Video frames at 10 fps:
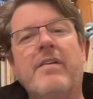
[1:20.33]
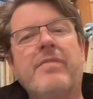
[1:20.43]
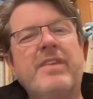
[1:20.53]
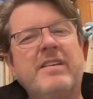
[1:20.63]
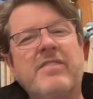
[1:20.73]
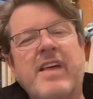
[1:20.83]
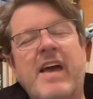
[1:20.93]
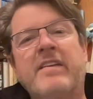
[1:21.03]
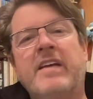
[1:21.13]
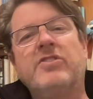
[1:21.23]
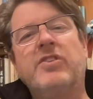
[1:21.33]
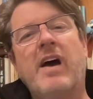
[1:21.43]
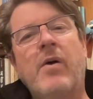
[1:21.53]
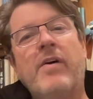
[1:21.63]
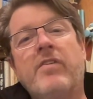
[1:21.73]
things of that nature.
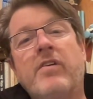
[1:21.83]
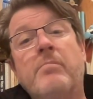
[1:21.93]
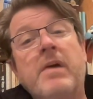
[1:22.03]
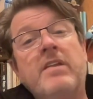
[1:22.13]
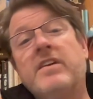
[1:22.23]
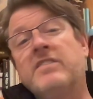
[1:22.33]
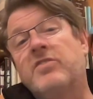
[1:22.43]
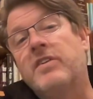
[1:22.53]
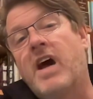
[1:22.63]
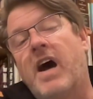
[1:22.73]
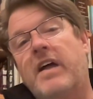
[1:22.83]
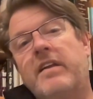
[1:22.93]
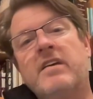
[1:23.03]
However, many things are not.